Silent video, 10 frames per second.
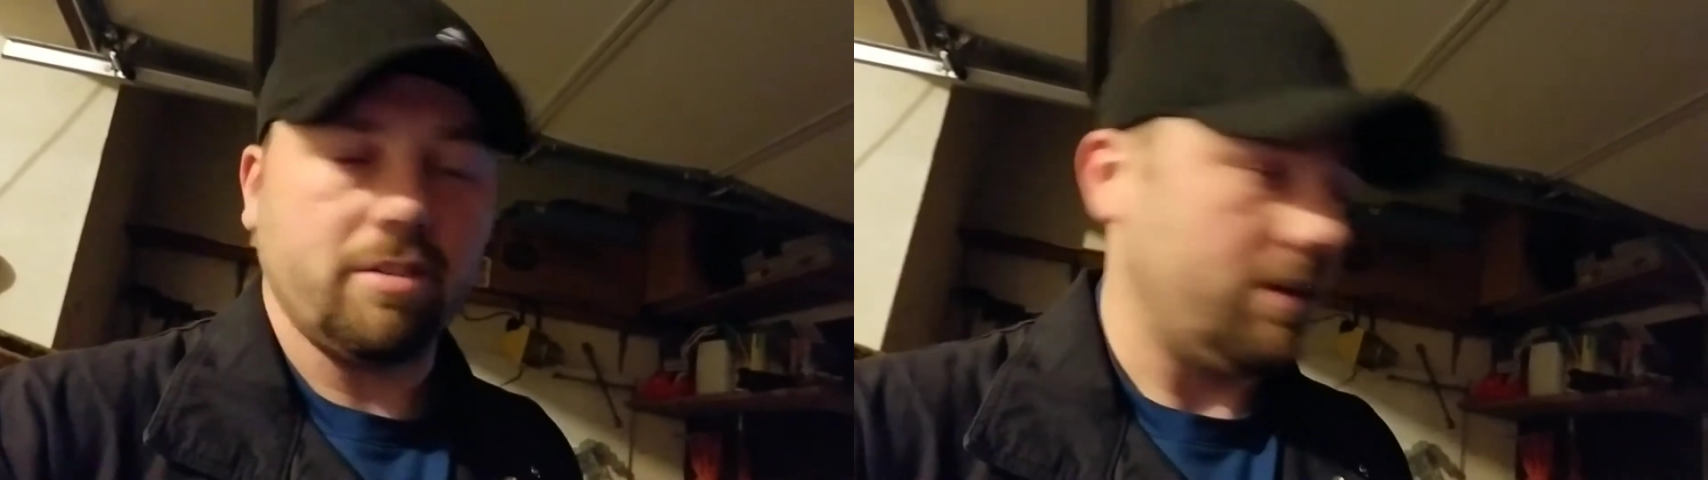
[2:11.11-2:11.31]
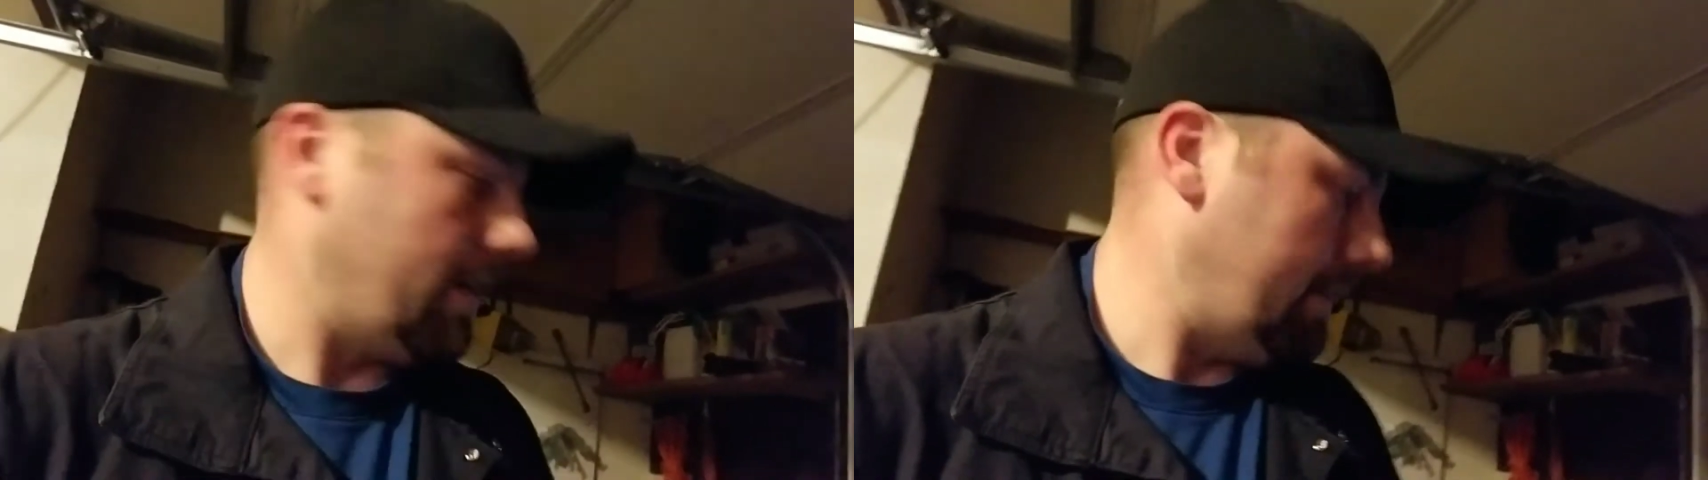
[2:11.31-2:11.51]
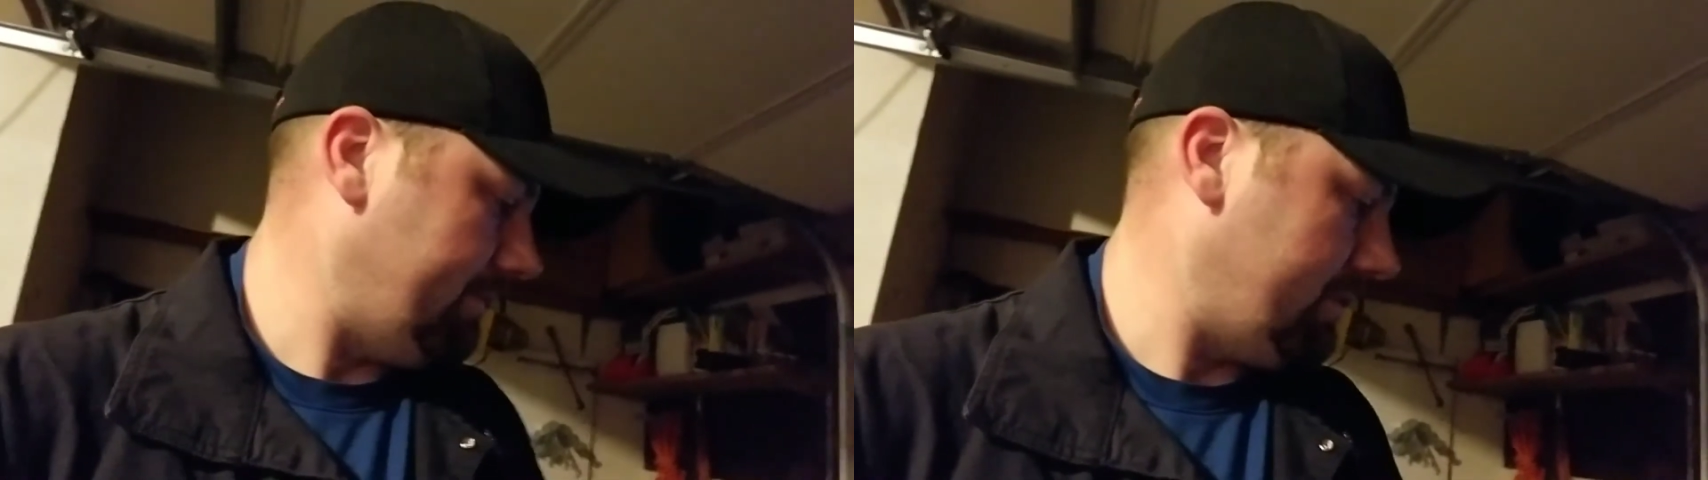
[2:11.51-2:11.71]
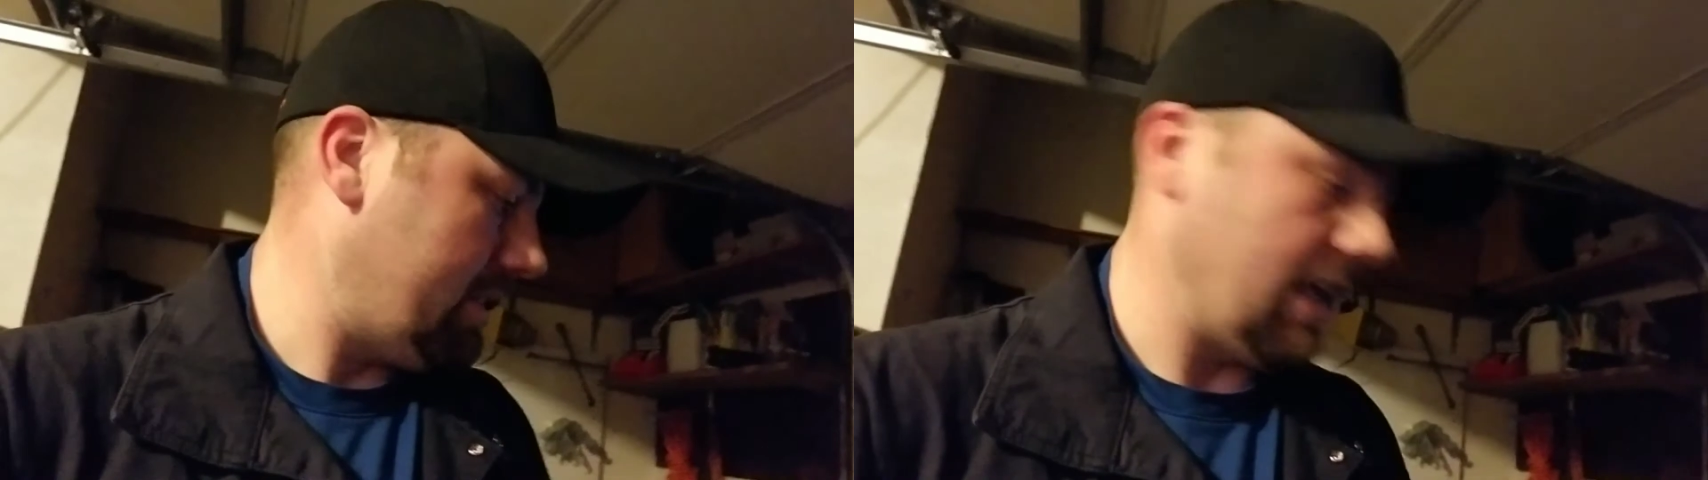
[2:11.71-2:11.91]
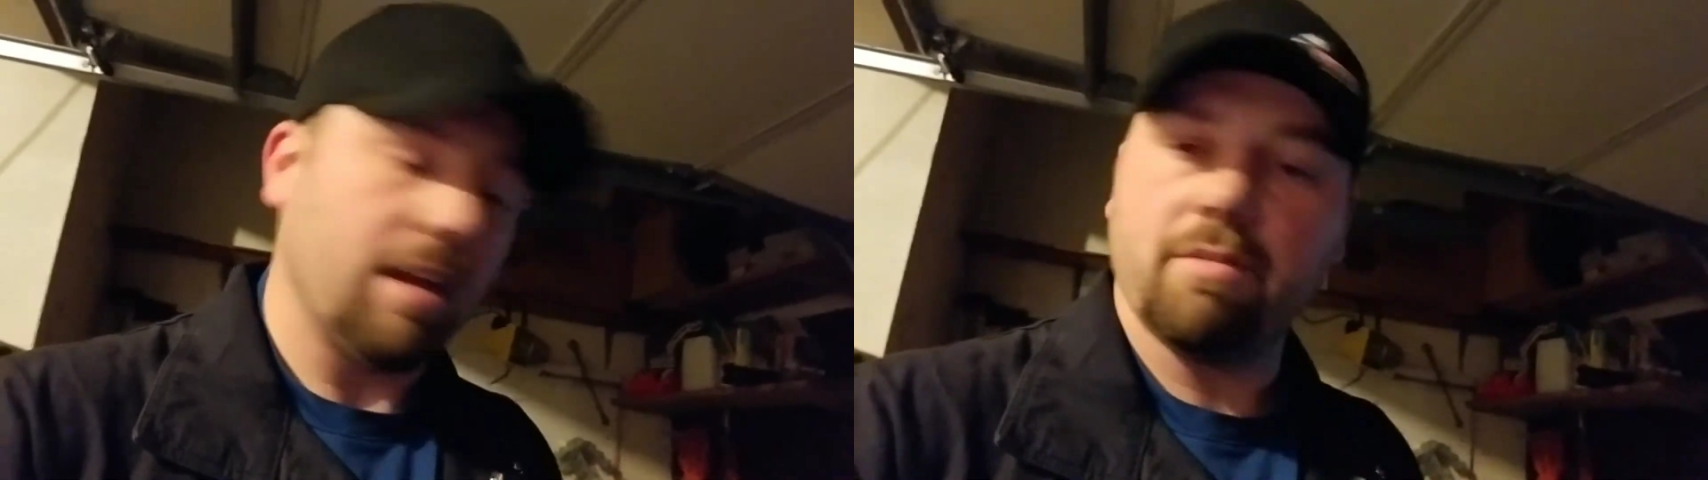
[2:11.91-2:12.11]
So I
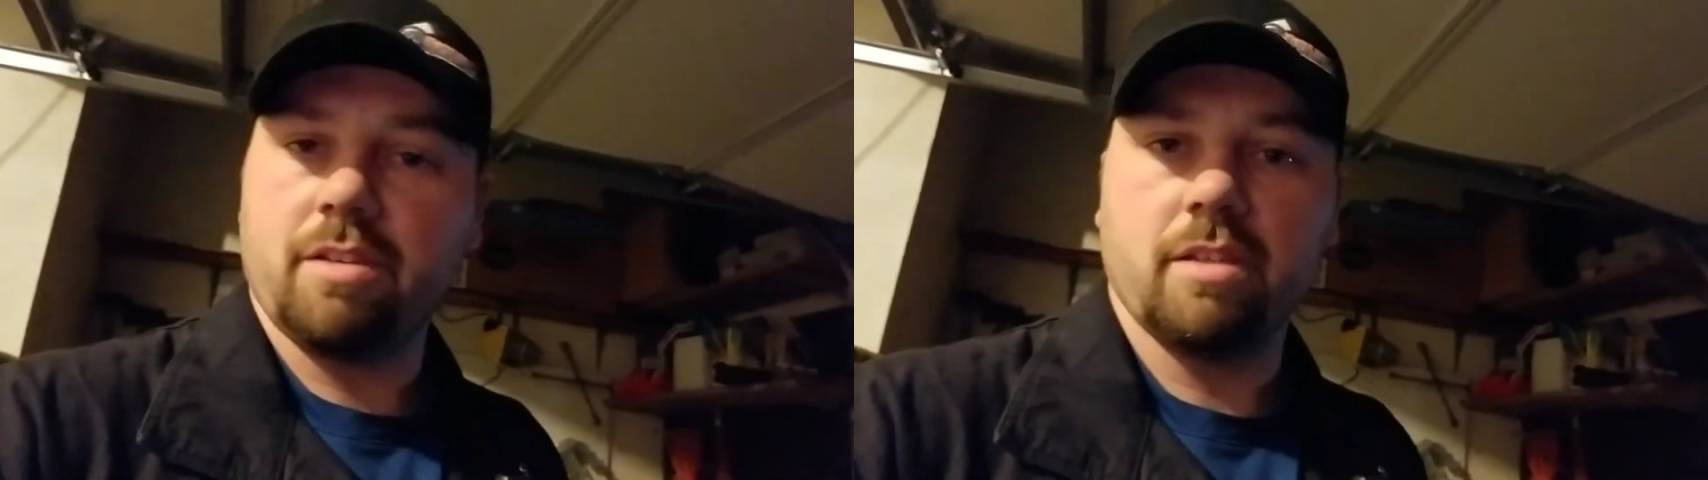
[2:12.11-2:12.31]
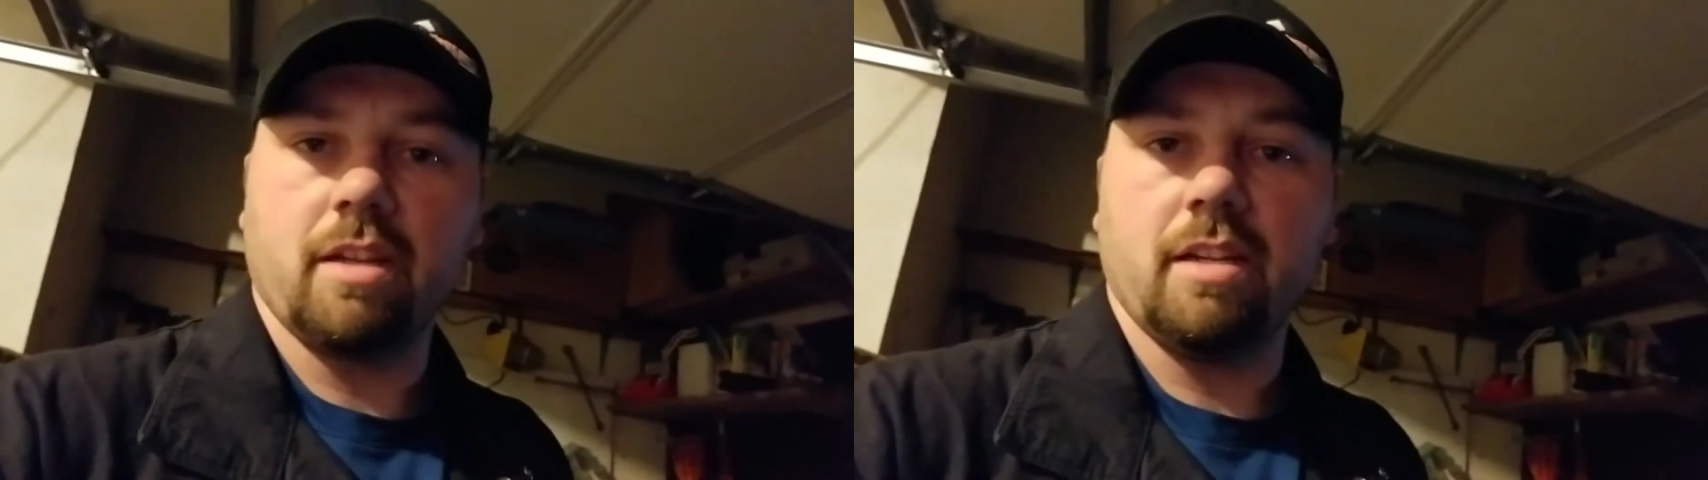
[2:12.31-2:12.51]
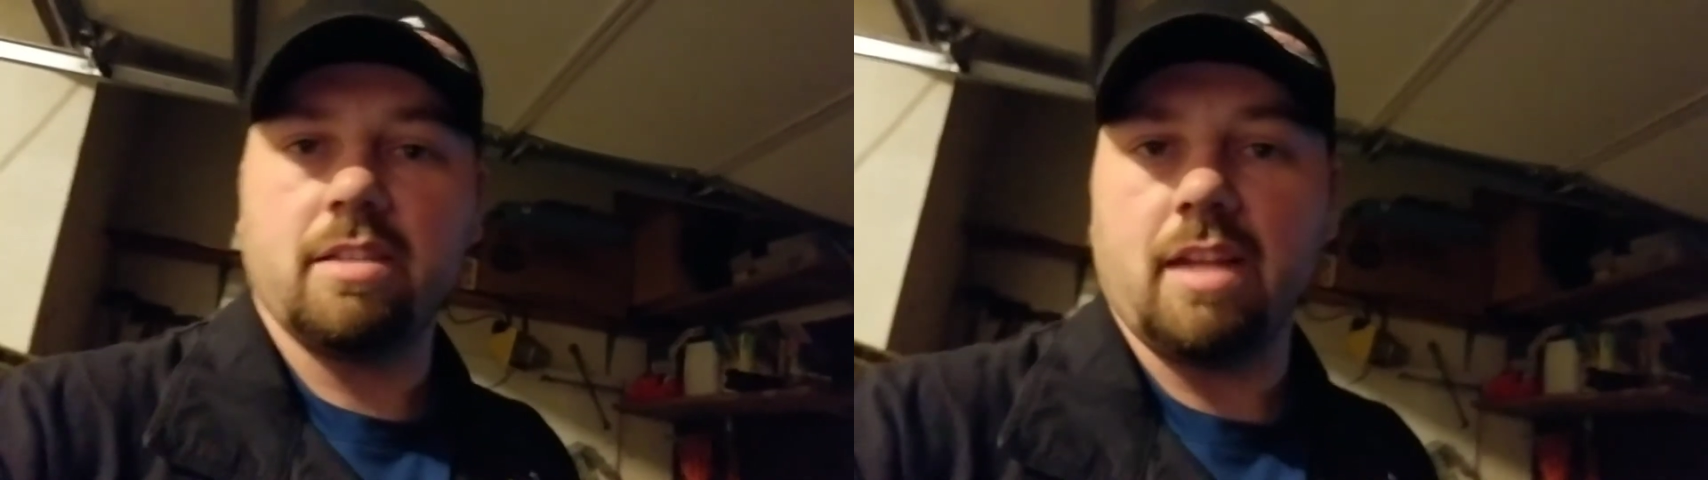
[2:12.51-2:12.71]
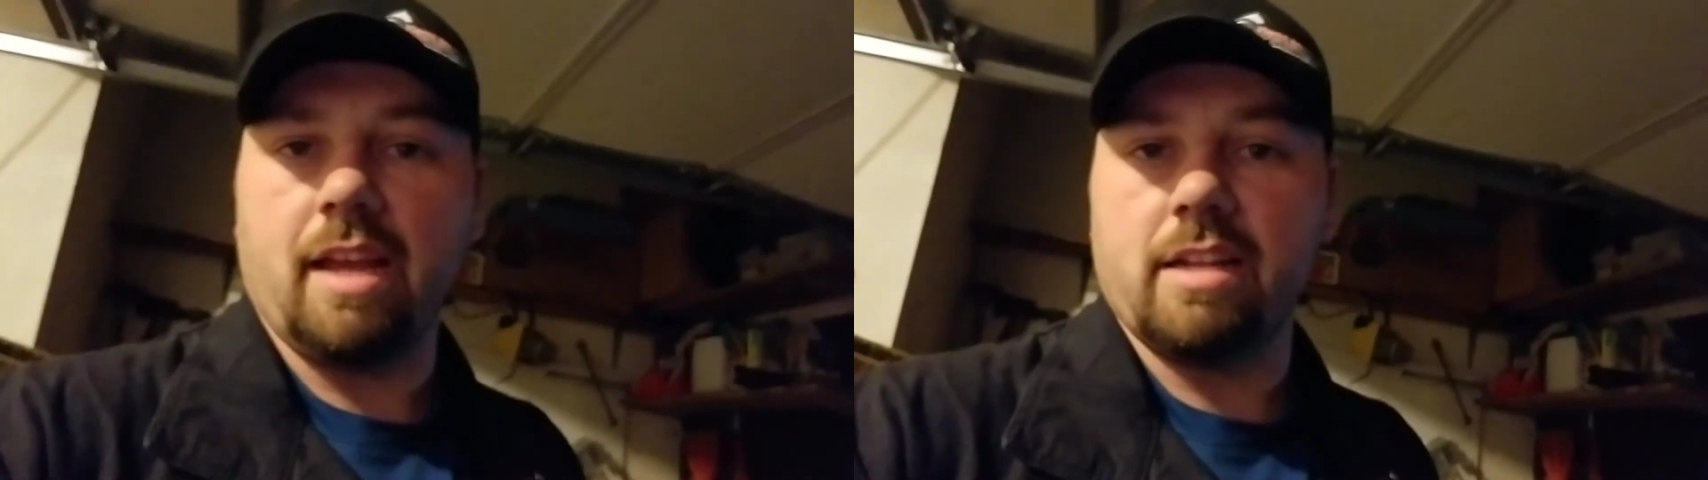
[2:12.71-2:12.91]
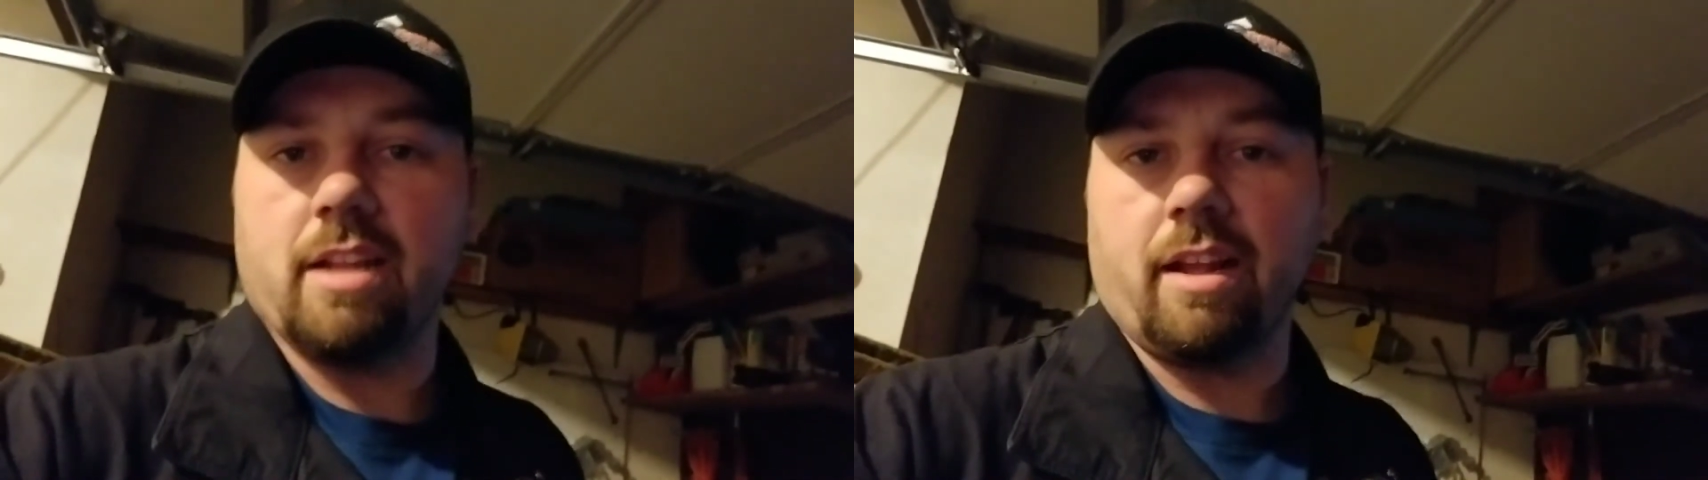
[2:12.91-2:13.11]
think I'm just going to
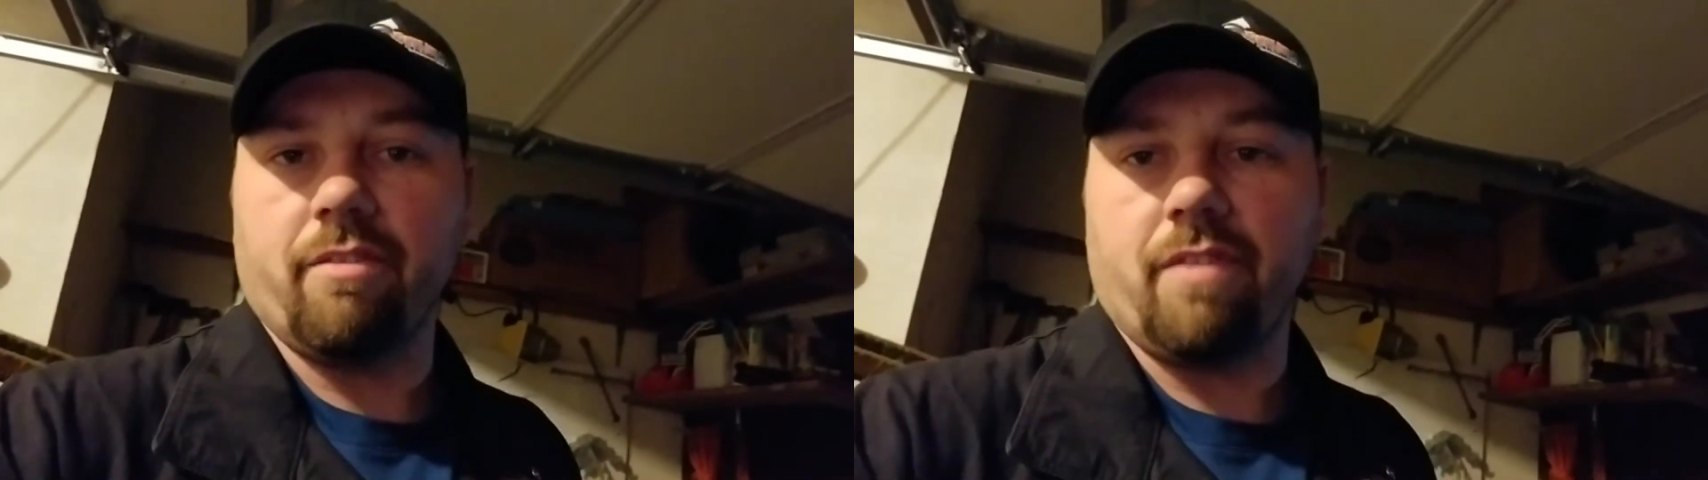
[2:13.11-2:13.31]
stay until I can